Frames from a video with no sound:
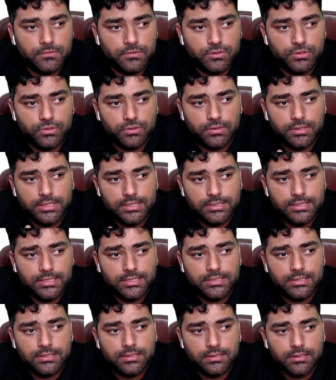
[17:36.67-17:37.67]
so this
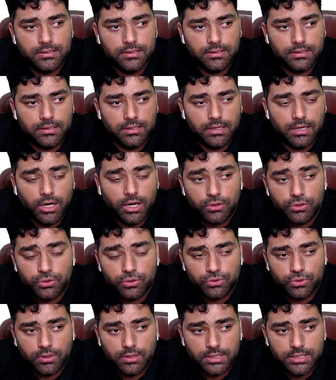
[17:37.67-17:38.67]
is how
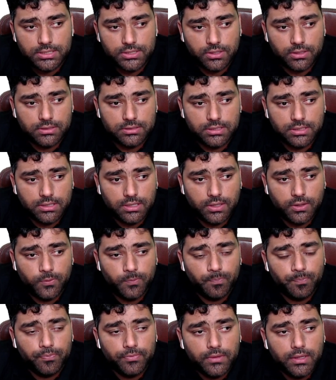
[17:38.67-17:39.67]
to solve this question now.